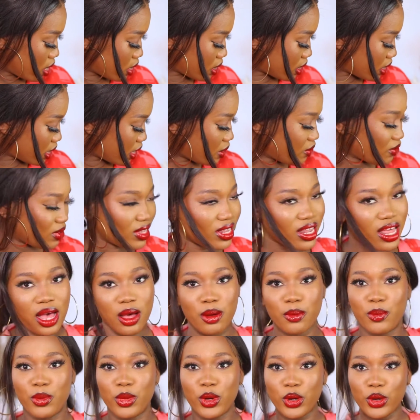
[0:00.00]
to give it that
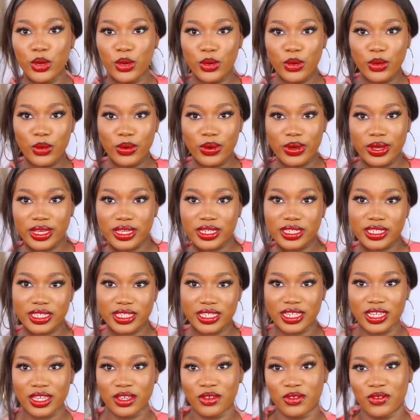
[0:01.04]
bluish
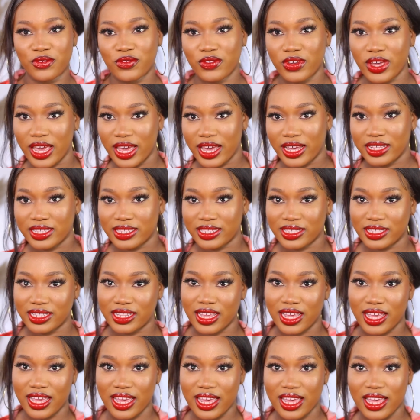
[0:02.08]
effect
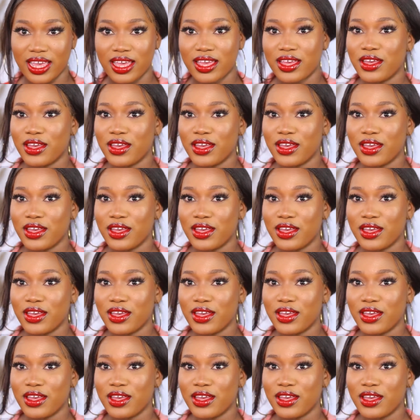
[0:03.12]
there.